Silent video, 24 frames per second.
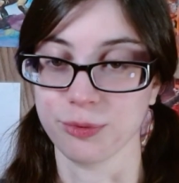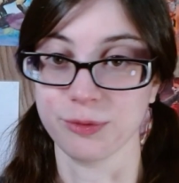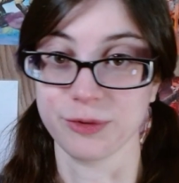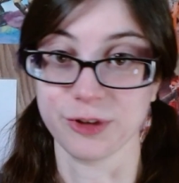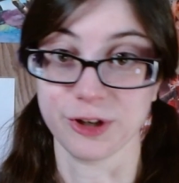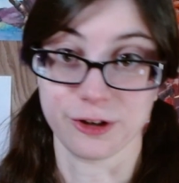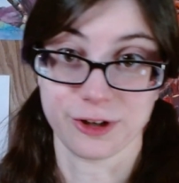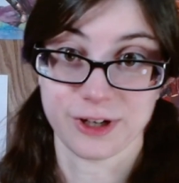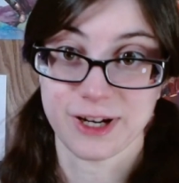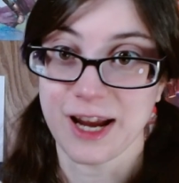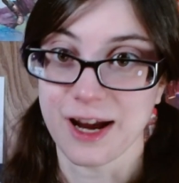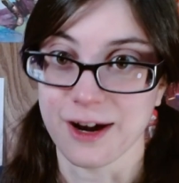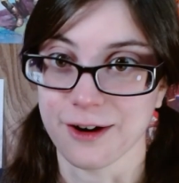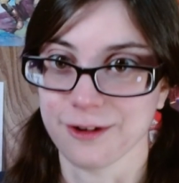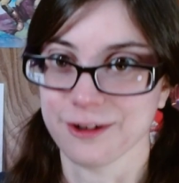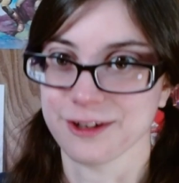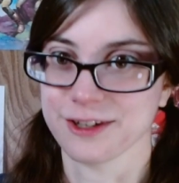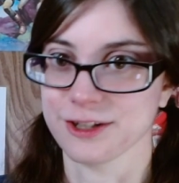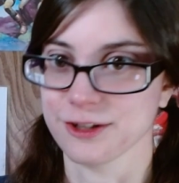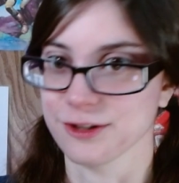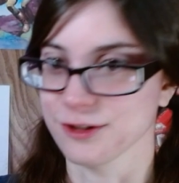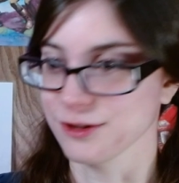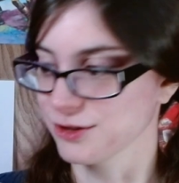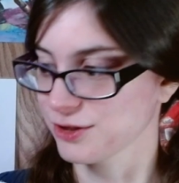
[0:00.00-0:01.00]
your
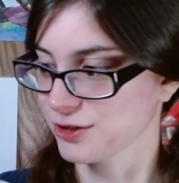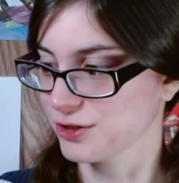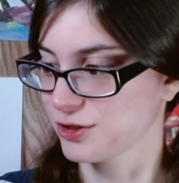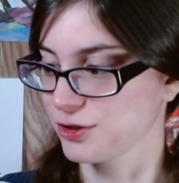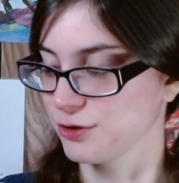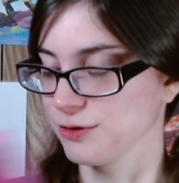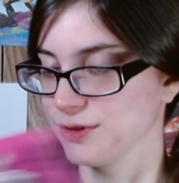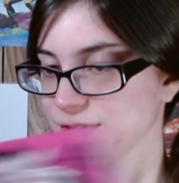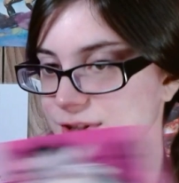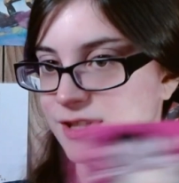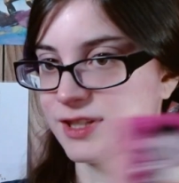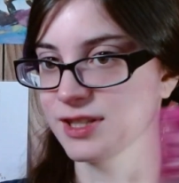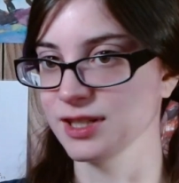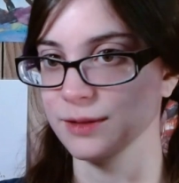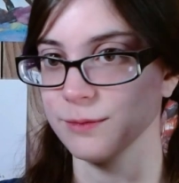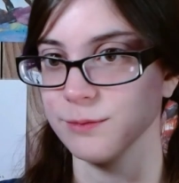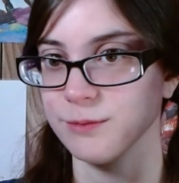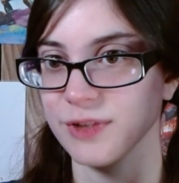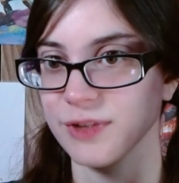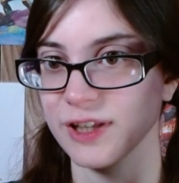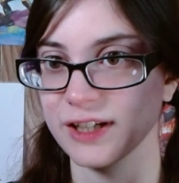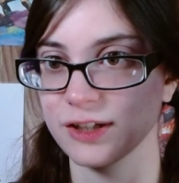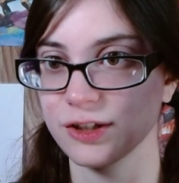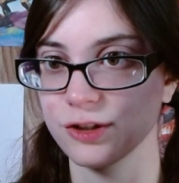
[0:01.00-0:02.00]
character's doing
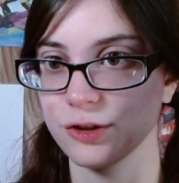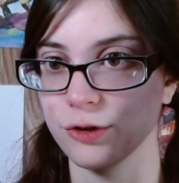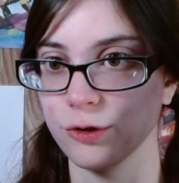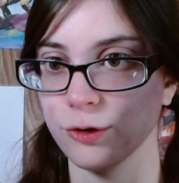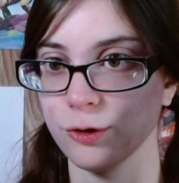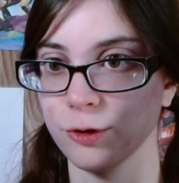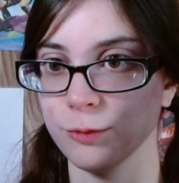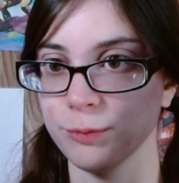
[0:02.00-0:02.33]
some cool